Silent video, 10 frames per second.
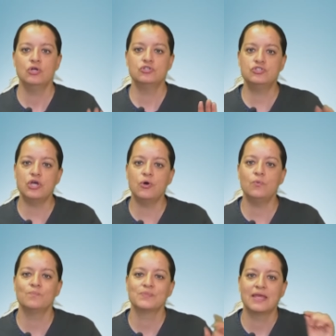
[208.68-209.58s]

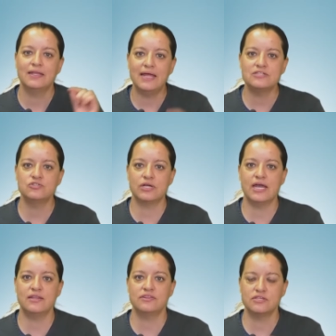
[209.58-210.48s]
So let's look
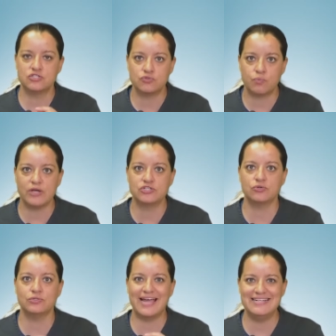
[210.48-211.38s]
at this
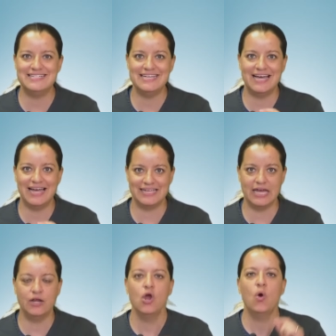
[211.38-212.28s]
threshold idea
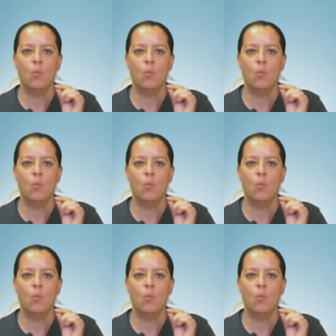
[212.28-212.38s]
again.